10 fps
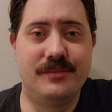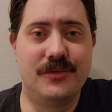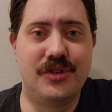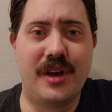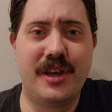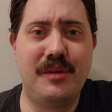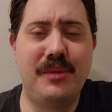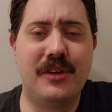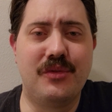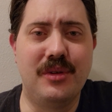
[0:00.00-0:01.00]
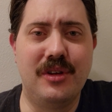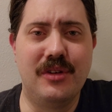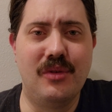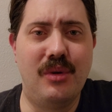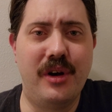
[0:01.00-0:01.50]
try and get him next week.
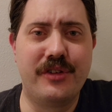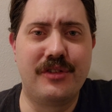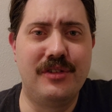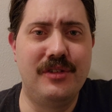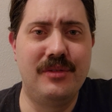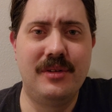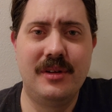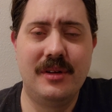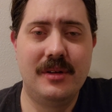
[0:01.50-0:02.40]
Washington,